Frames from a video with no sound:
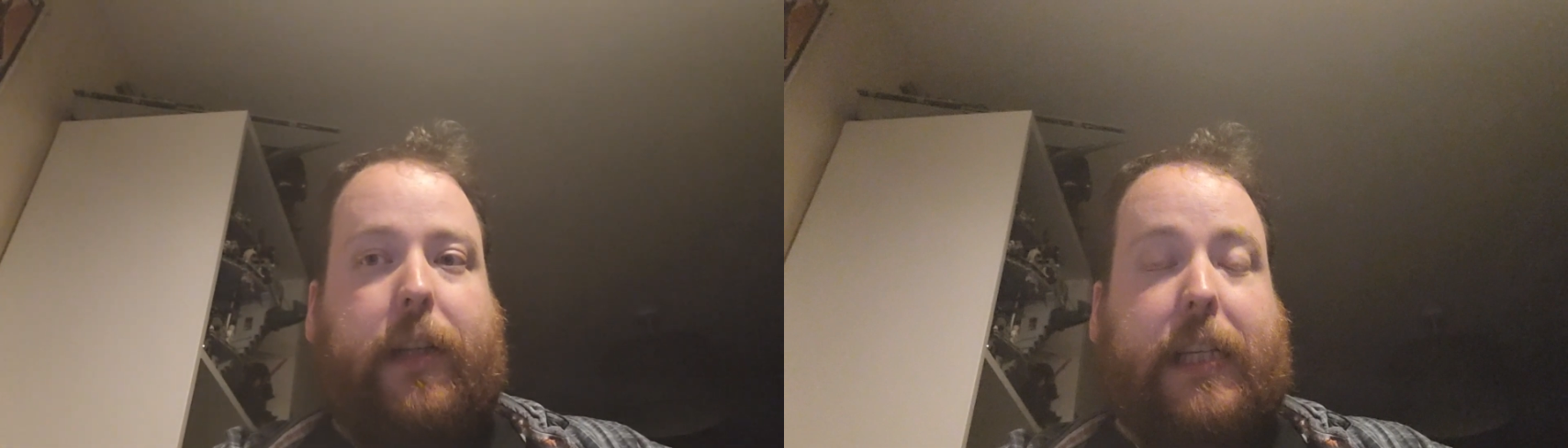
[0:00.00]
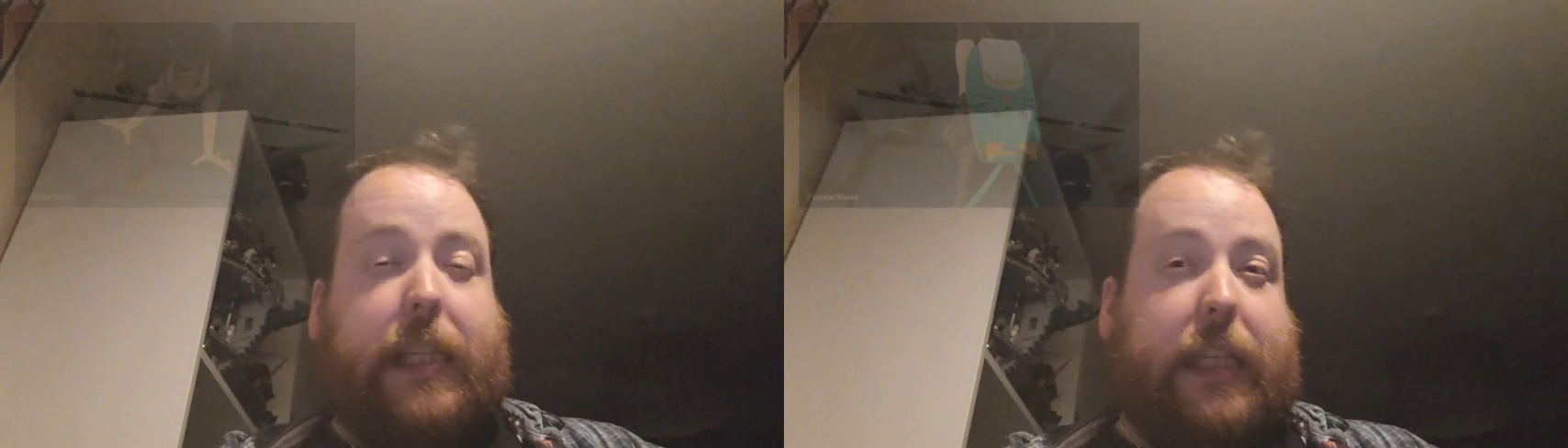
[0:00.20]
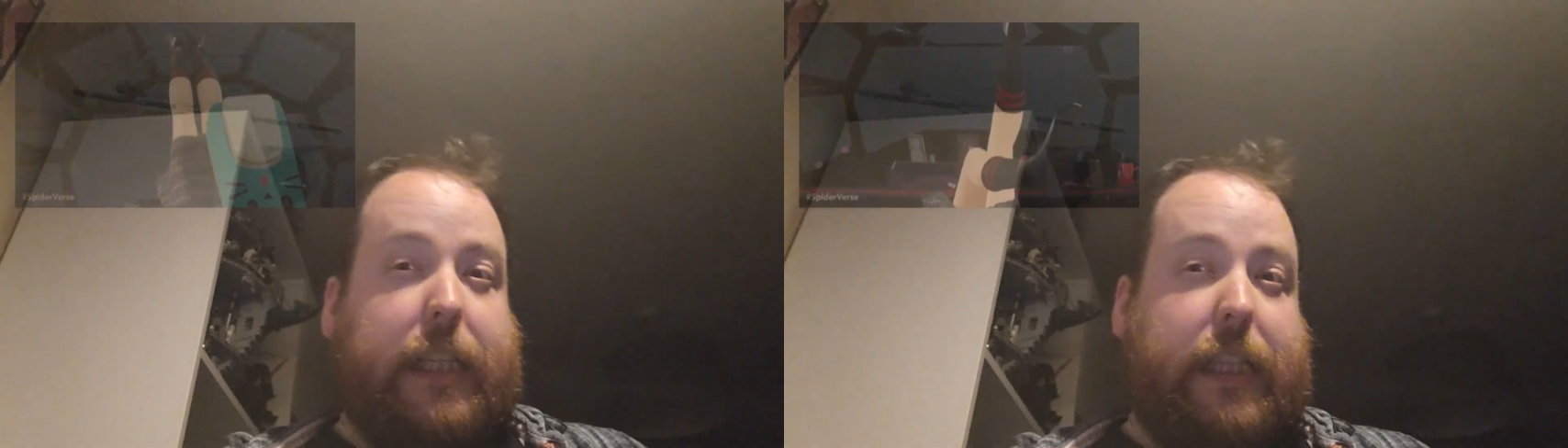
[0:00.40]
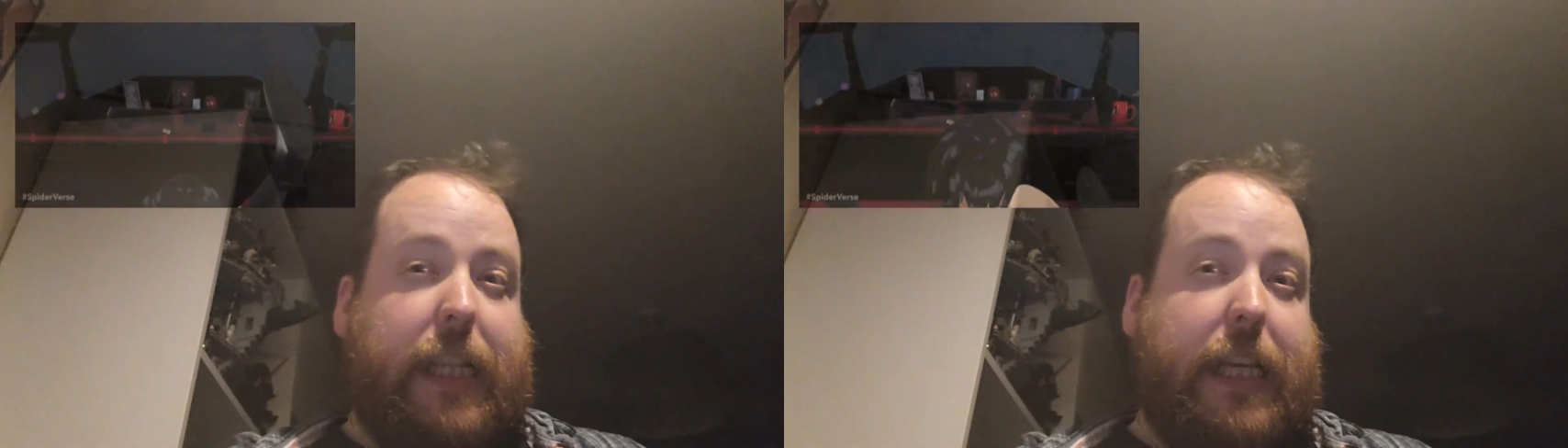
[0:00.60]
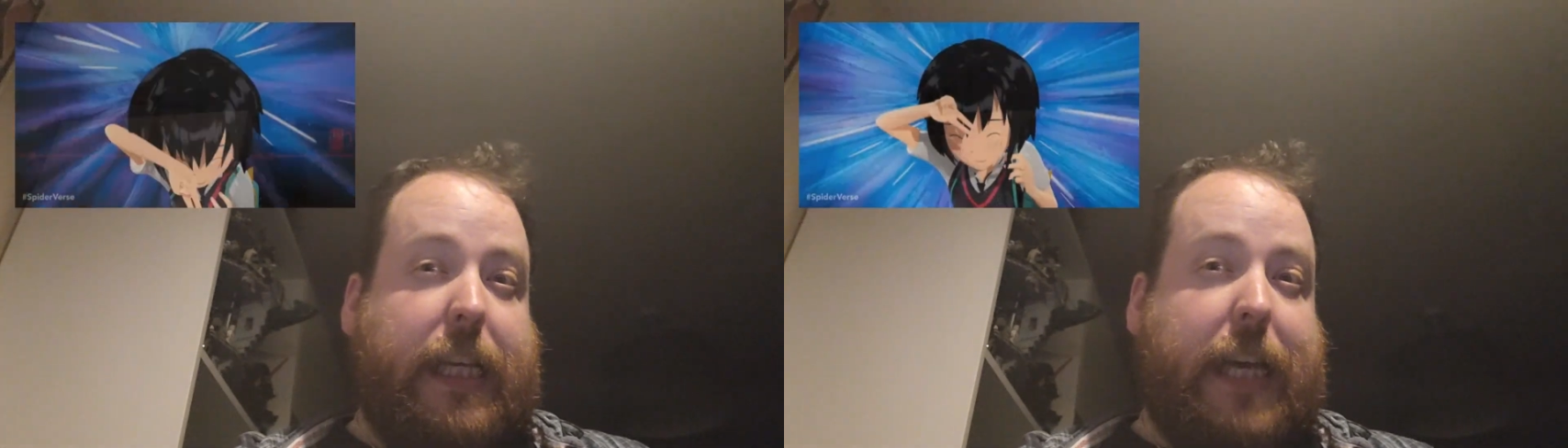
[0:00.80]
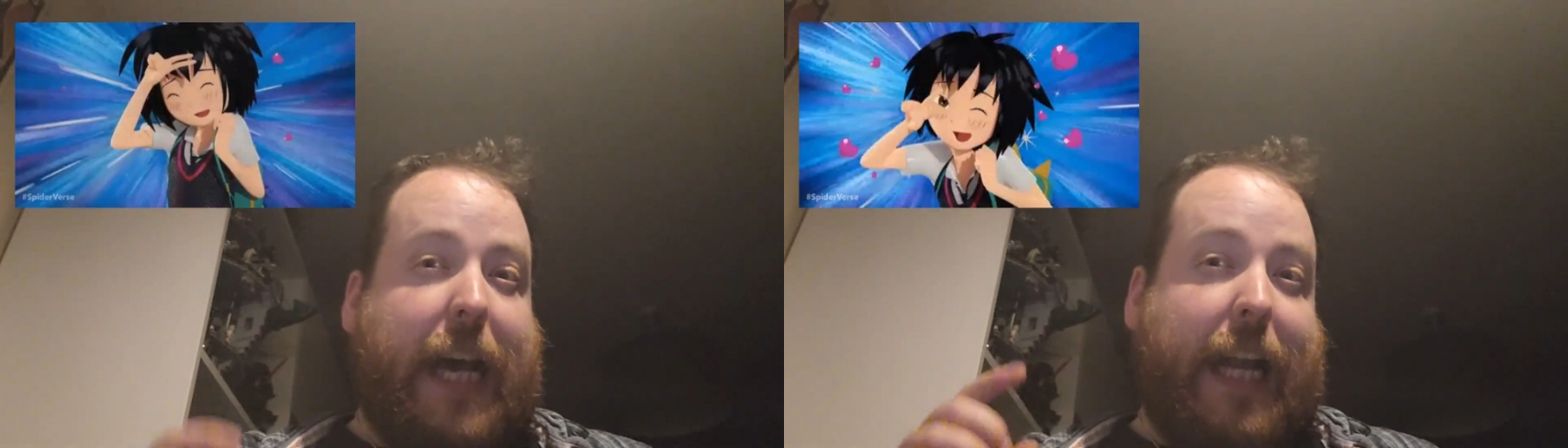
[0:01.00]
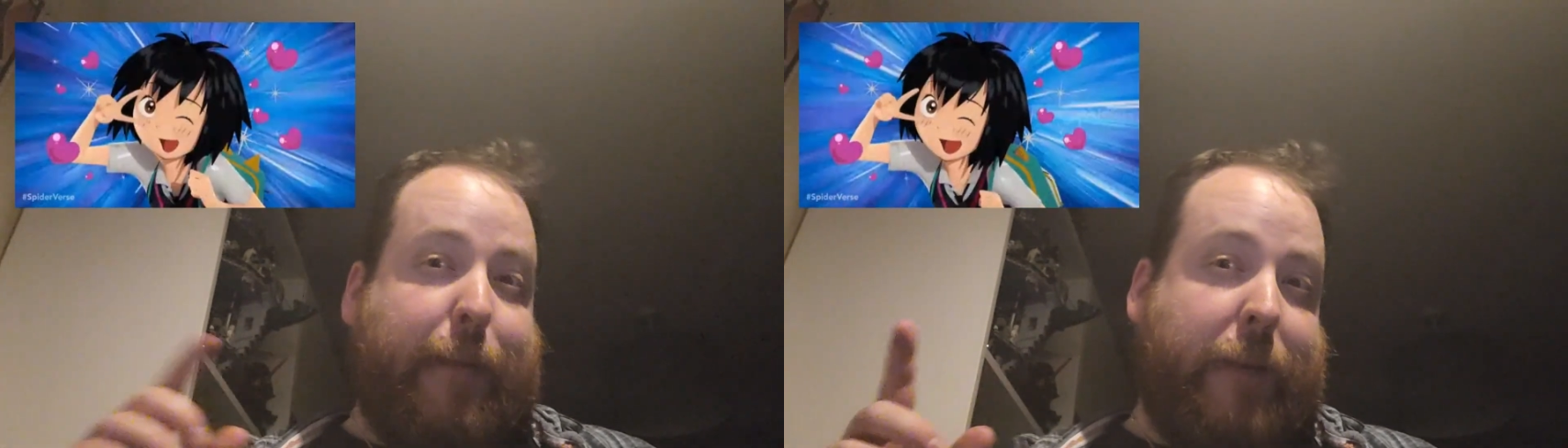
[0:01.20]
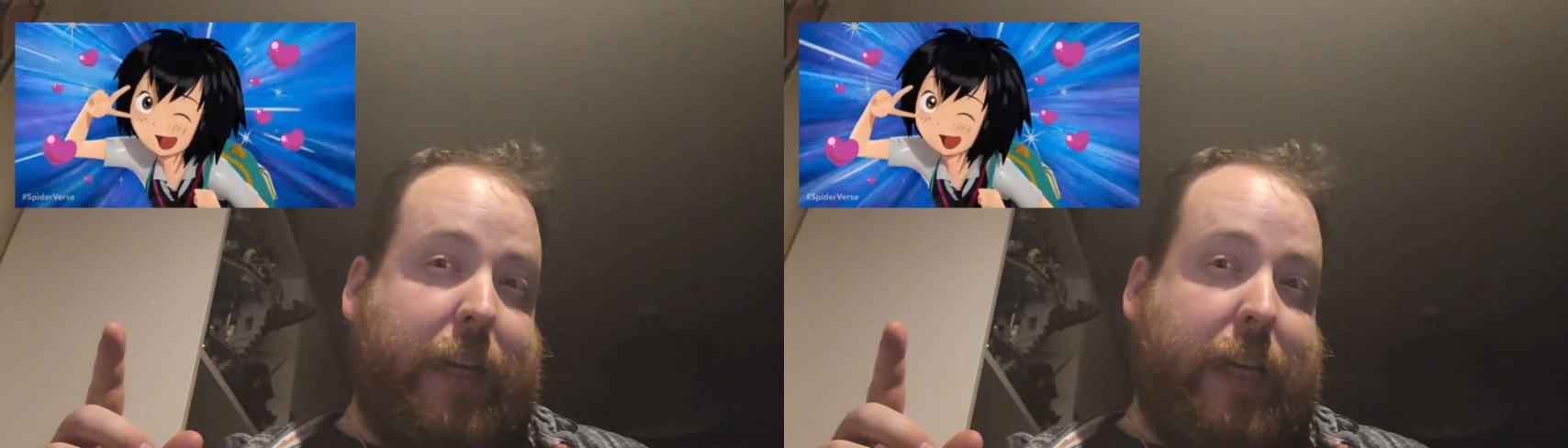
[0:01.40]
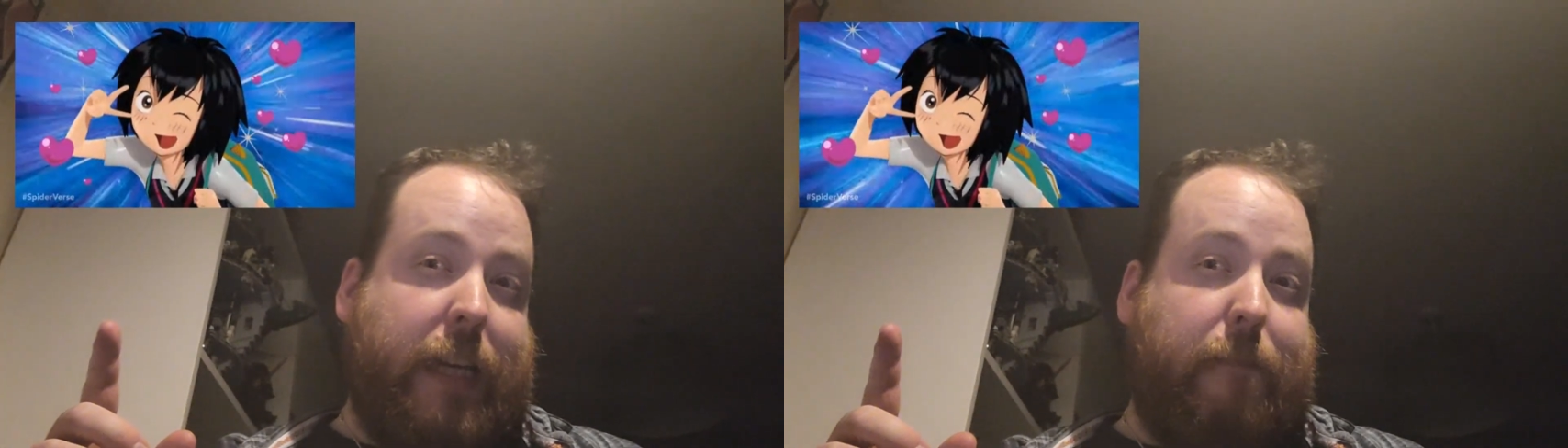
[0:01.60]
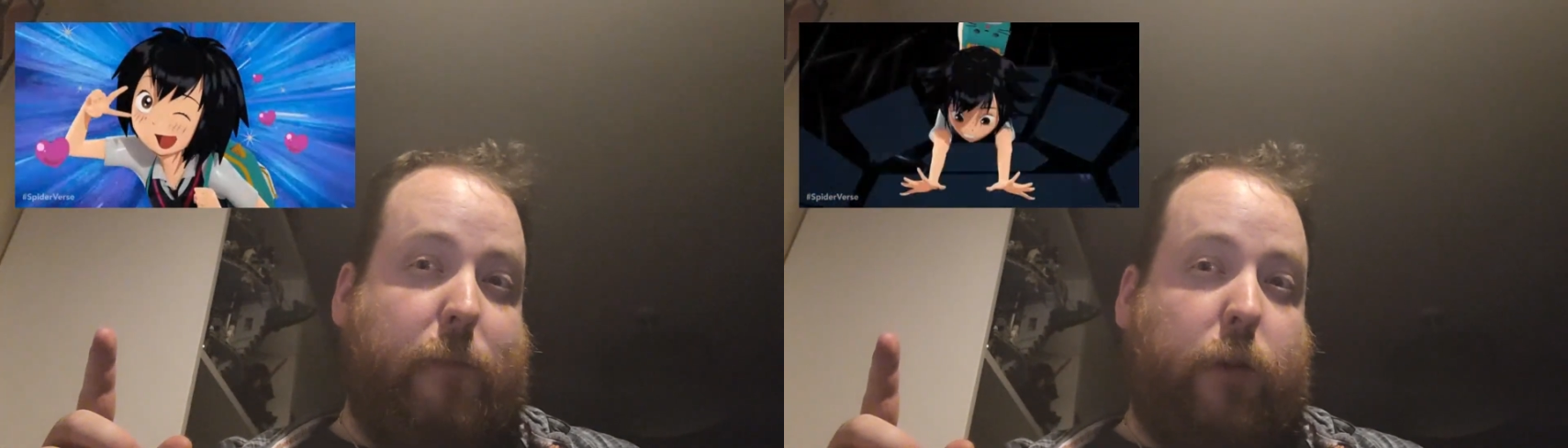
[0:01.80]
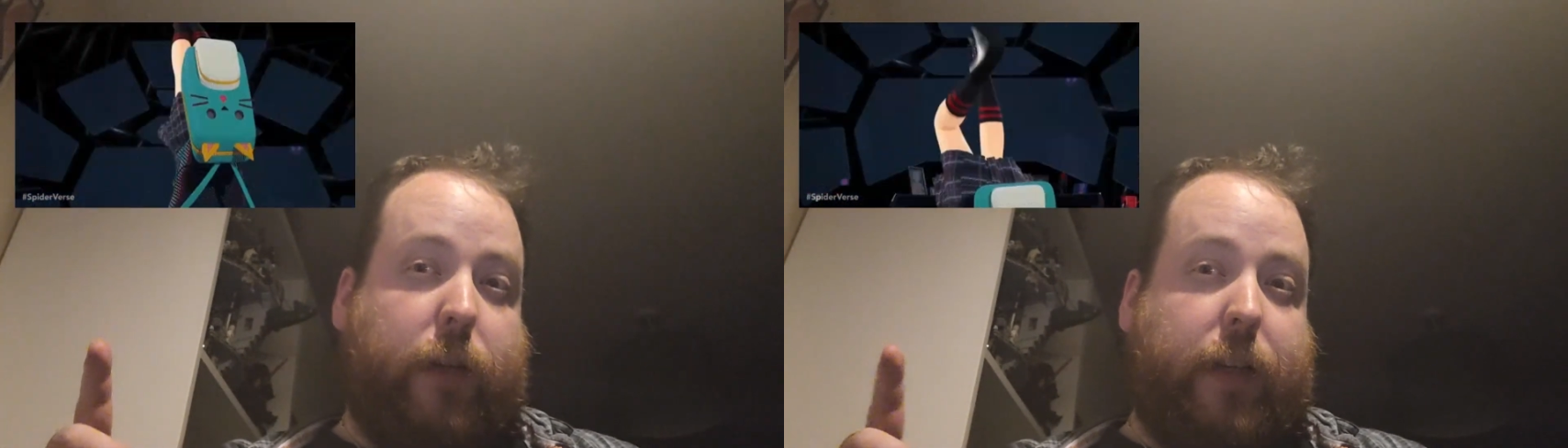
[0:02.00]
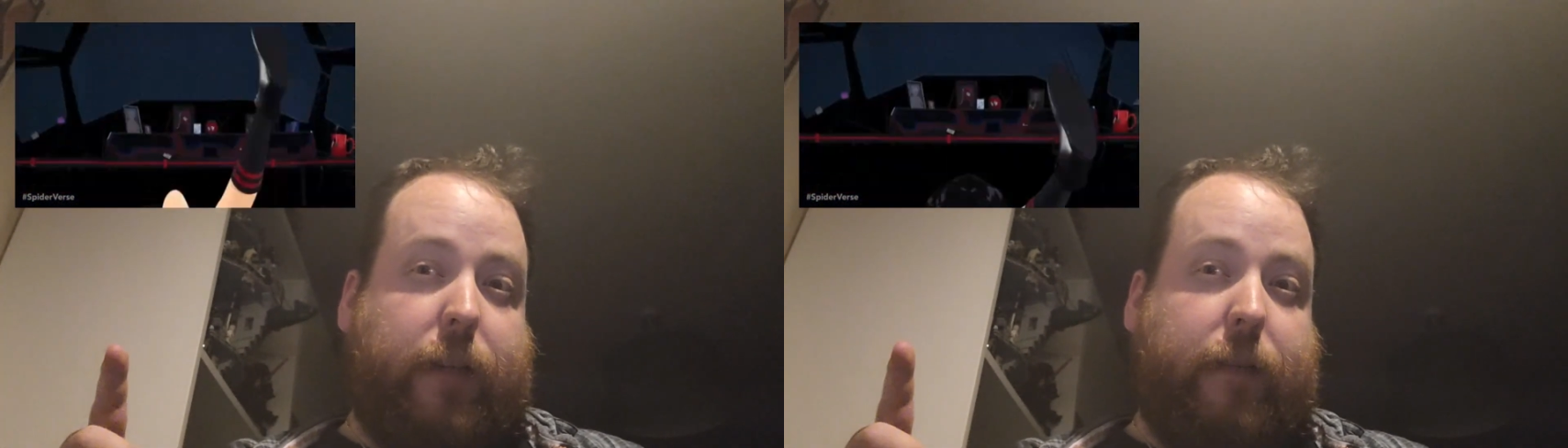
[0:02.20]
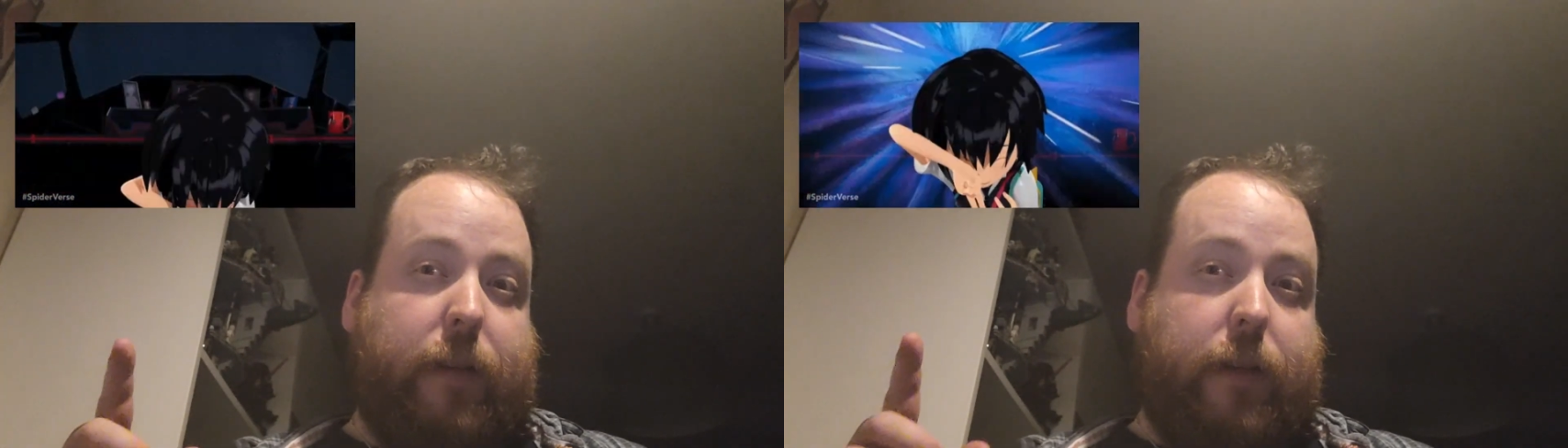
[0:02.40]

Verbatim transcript: This is the anime looking